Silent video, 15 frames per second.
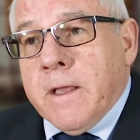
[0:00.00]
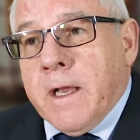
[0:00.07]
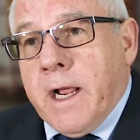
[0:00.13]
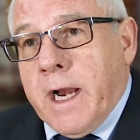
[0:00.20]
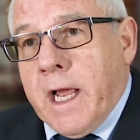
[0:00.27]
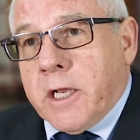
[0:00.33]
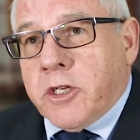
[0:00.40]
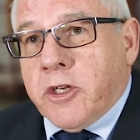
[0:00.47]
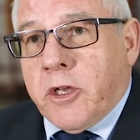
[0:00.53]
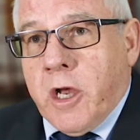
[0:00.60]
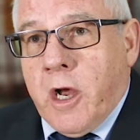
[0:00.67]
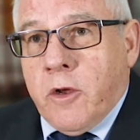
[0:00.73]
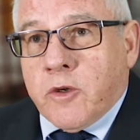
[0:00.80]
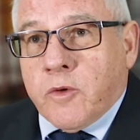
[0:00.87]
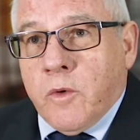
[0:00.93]
An Action
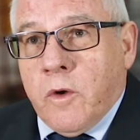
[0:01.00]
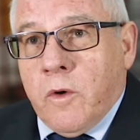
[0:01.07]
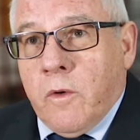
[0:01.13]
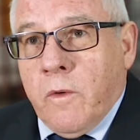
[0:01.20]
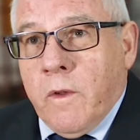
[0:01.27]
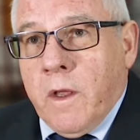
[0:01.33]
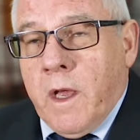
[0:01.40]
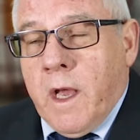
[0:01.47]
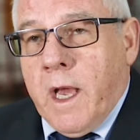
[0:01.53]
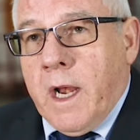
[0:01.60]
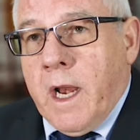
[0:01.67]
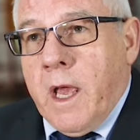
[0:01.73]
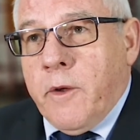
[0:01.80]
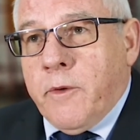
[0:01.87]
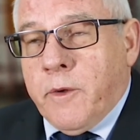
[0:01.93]
Coach will
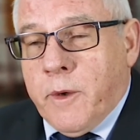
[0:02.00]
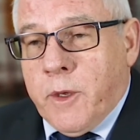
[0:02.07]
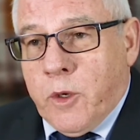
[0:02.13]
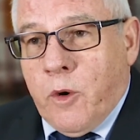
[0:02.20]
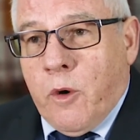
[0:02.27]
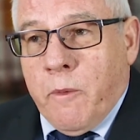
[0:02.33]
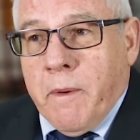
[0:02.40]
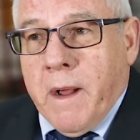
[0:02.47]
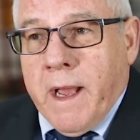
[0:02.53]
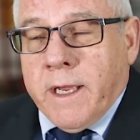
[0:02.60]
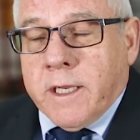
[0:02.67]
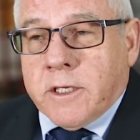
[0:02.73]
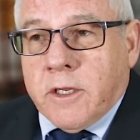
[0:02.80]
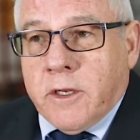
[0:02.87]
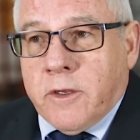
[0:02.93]
allow you at your
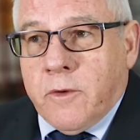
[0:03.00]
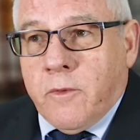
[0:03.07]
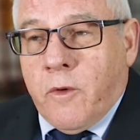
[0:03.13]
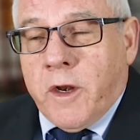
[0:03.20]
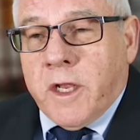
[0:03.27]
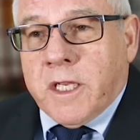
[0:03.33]
pace to do what